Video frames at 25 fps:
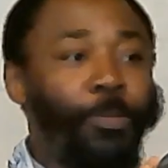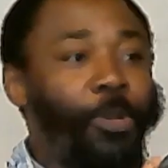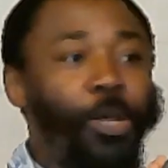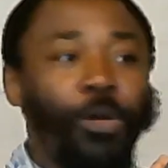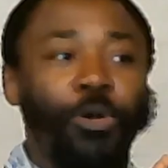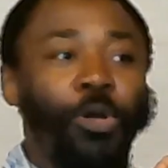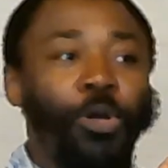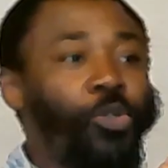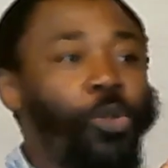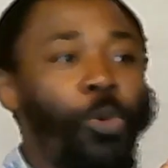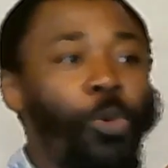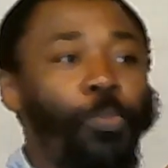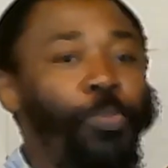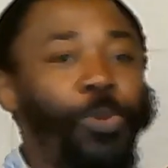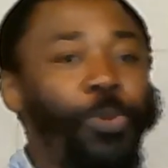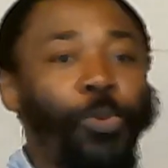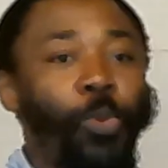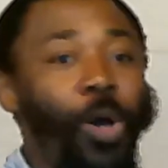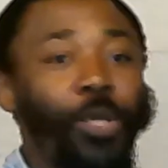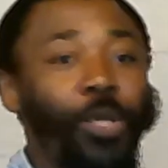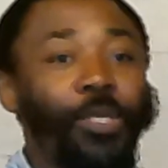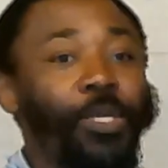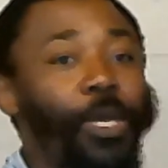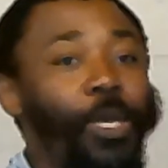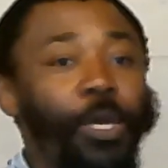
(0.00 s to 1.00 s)
not going
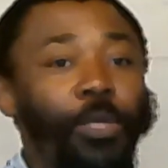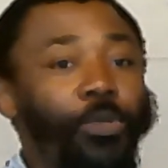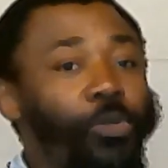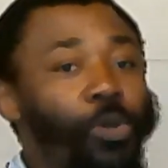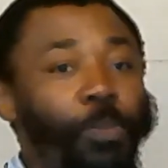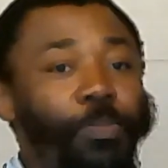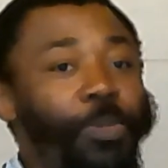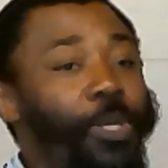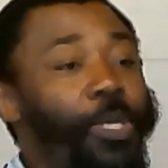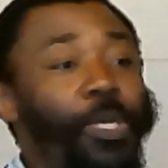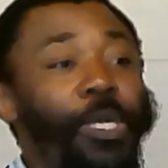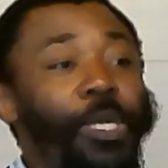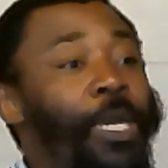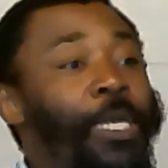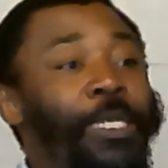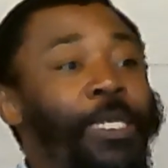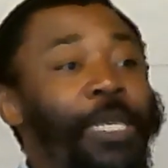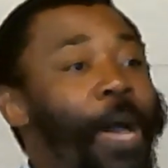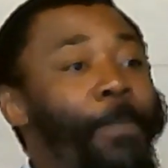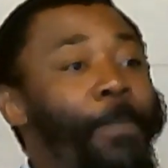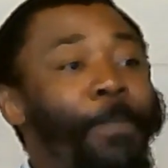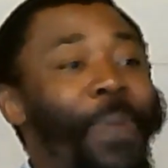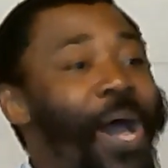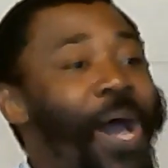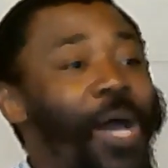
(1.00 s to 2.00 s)
to be in
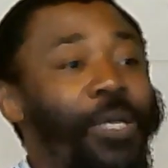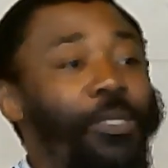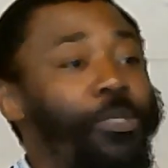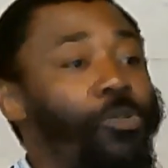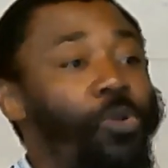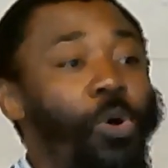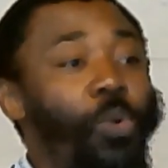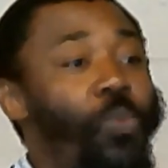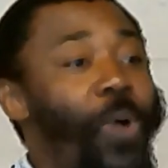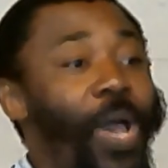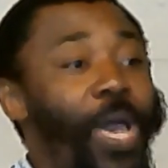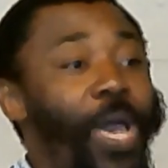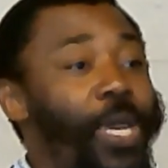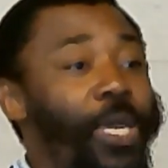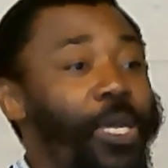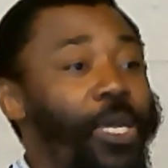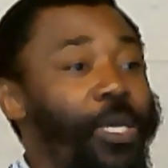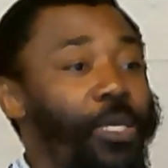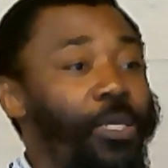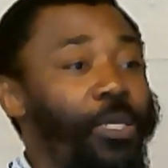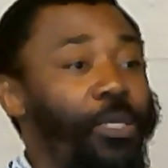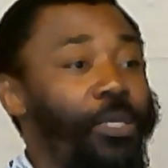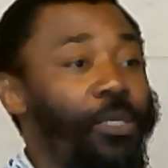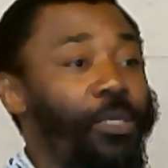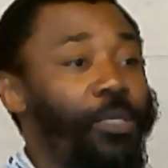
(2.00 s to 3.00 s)
that part. No way.
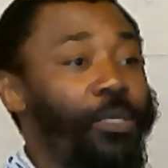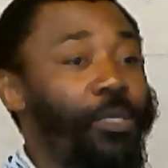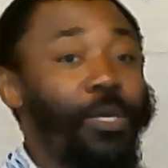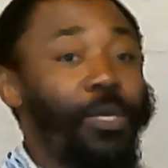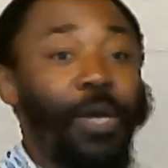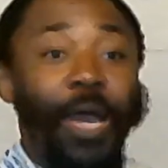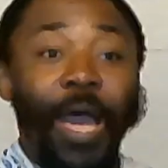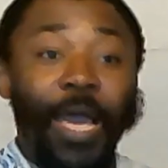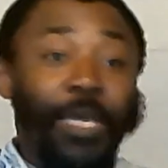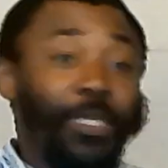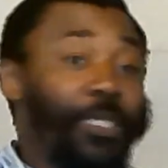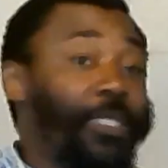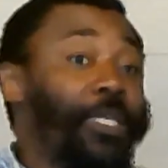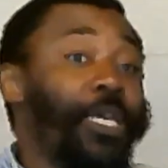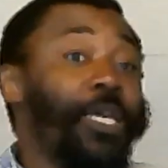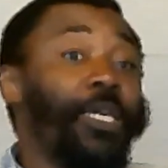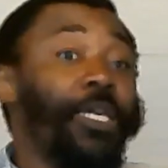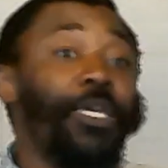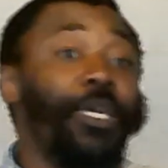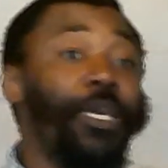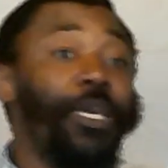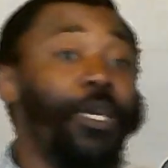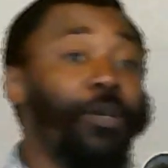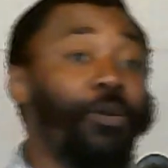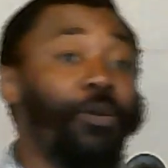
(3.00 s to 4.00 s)
I stay
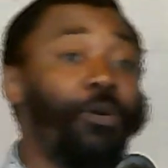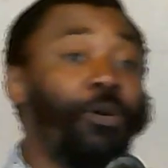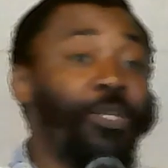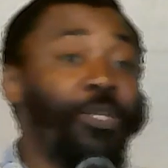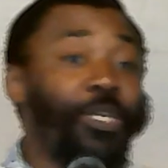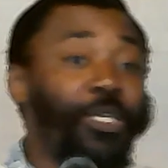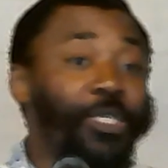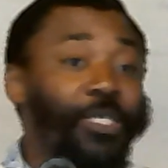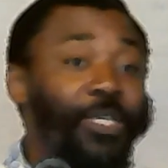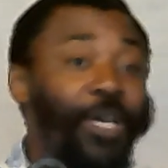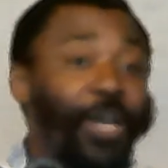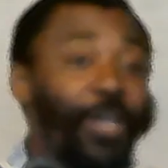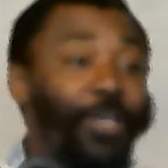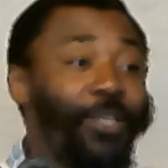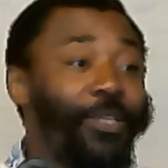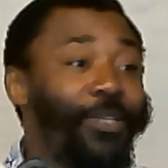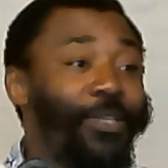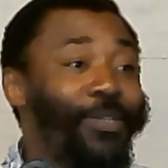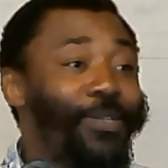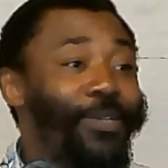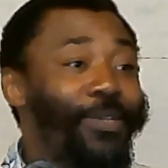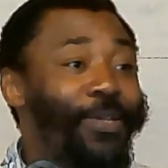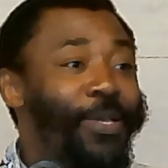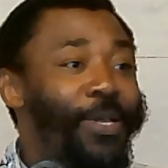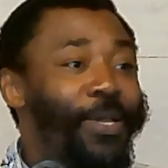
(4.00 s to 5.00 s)
here on this side.
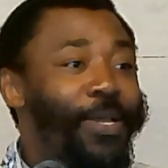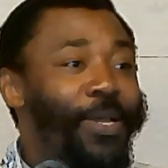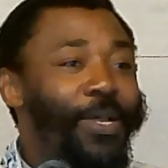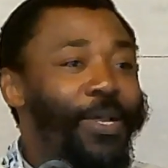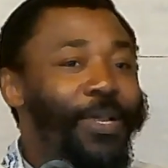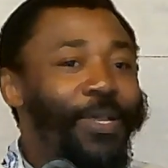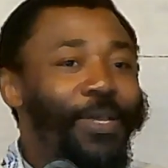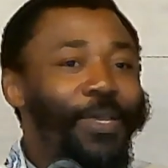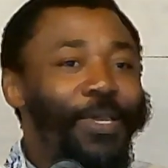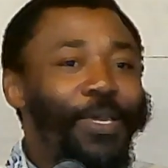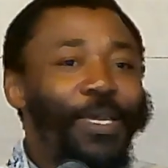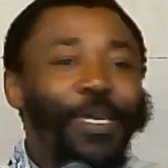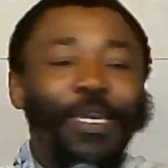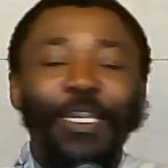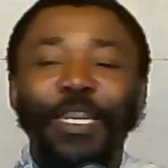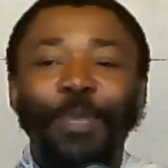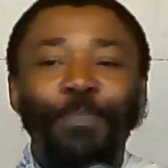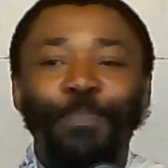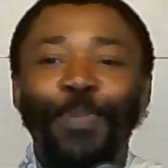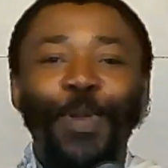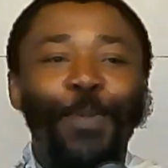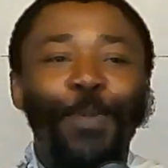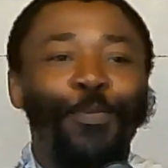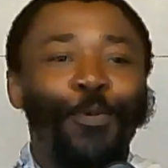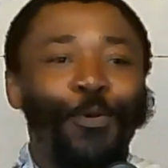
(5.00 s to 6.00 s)
The
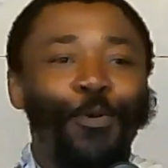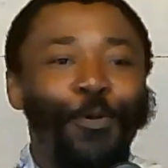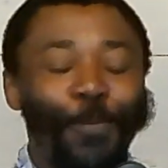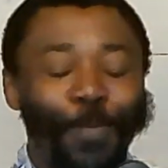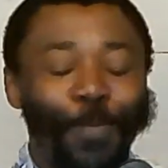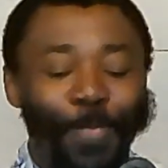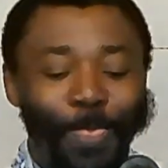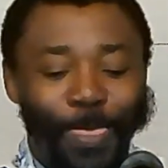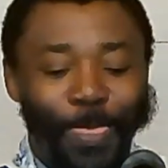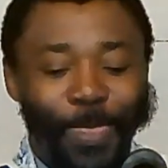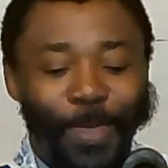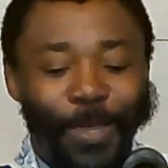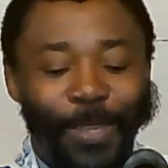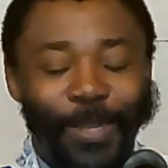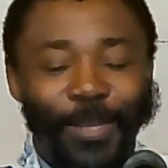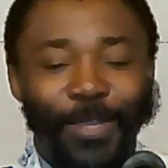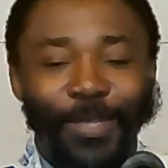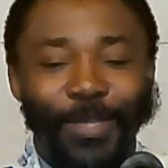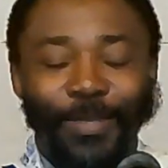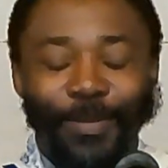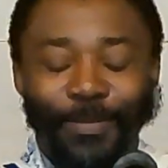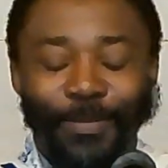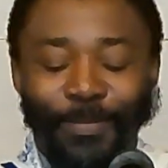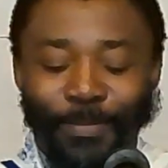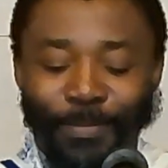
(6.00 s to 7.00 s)
people,
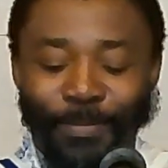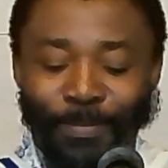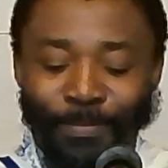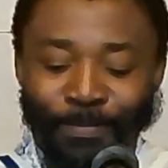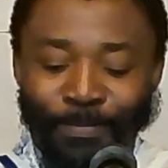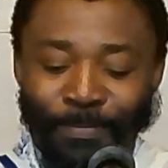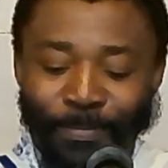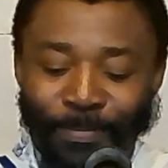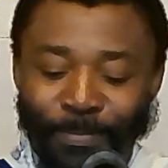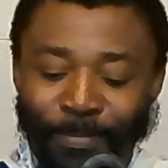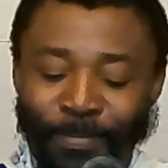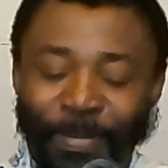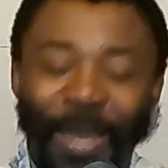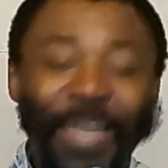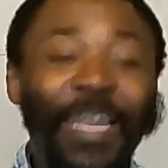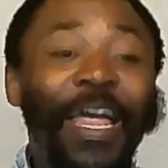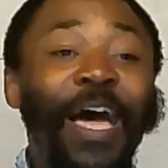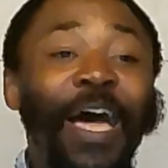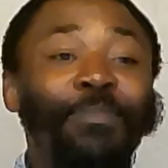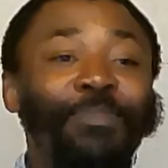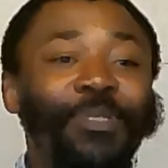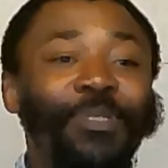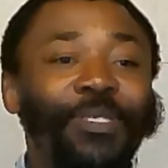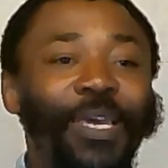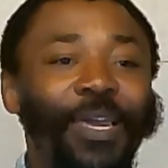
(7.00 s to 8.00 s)

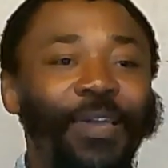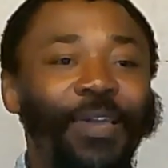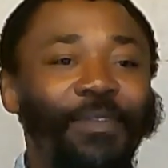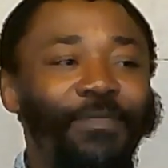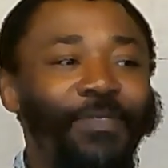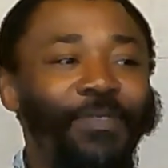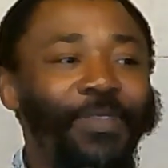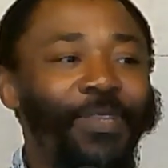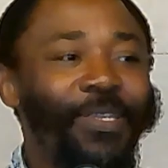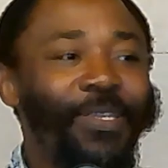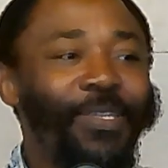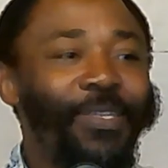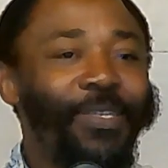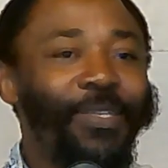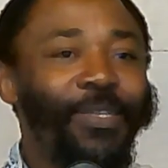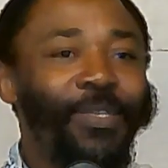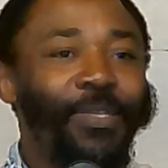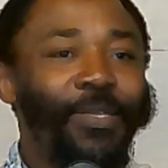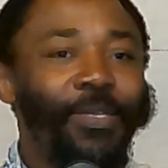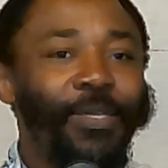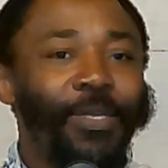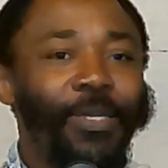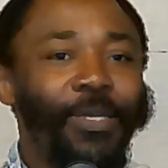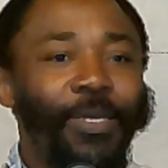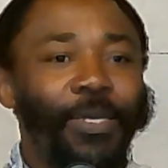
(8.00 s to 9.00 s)
Balaam said,
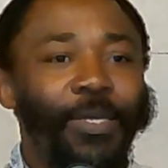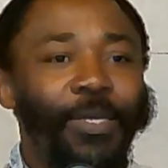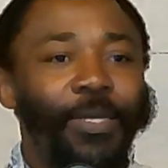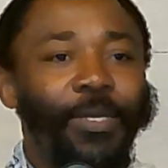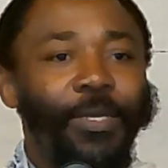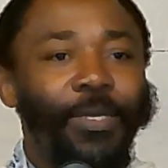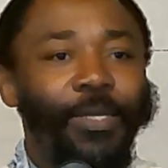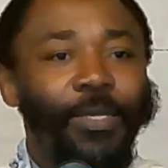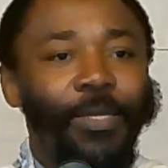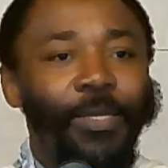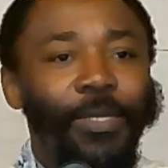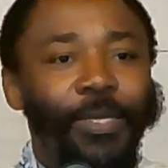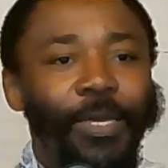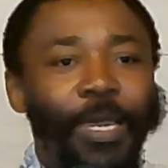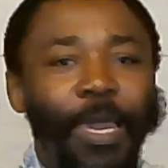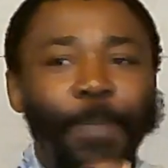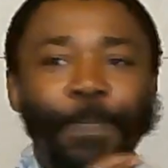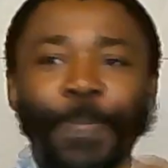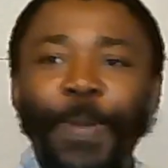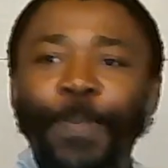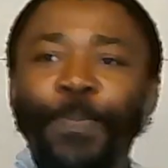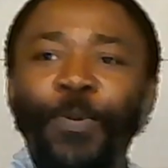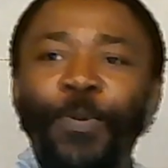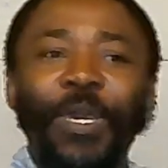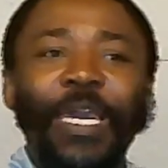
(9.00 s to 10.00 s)
the
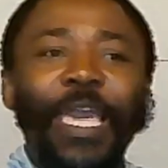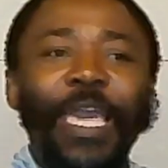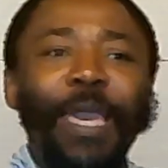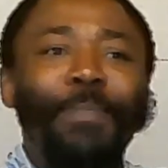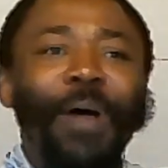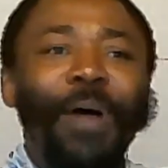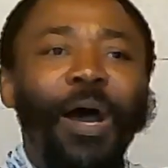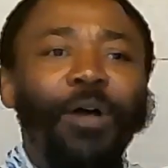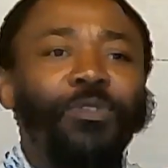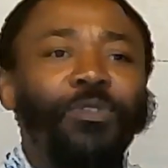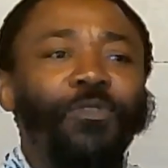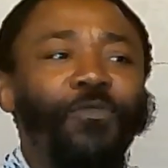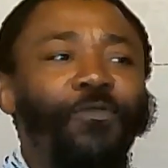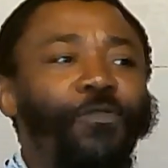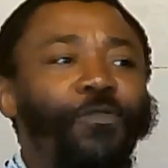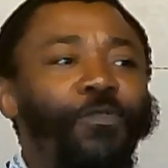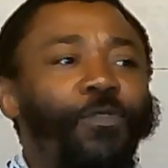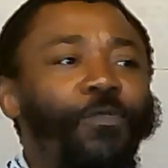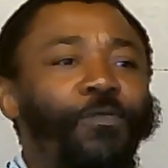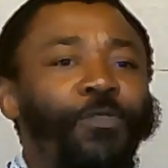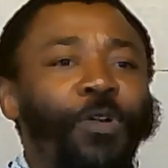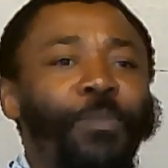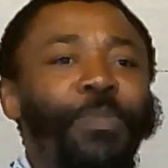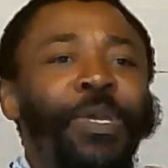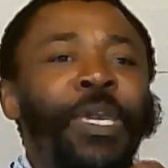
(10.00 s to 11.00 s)
people came out
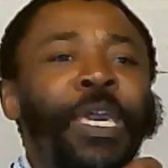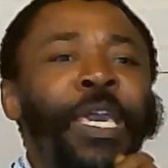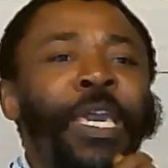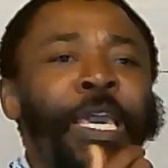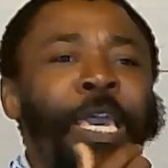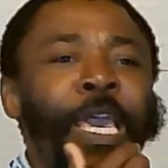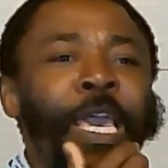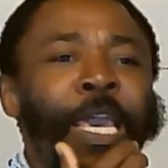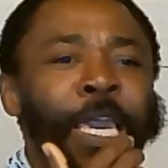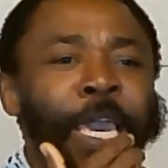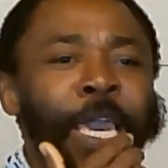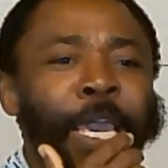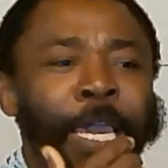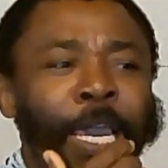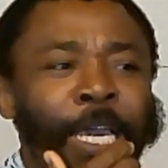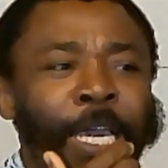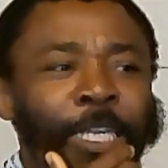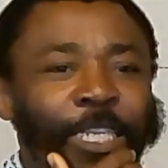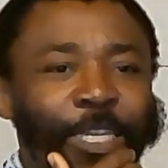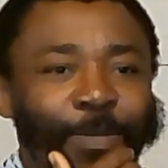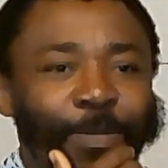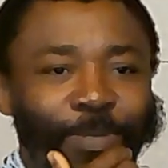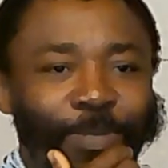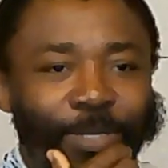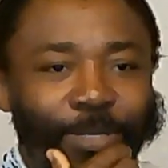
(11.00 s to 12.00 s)
from
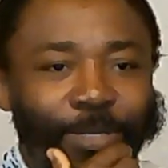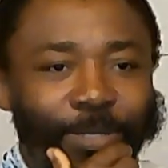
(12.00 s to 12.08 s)
Egypt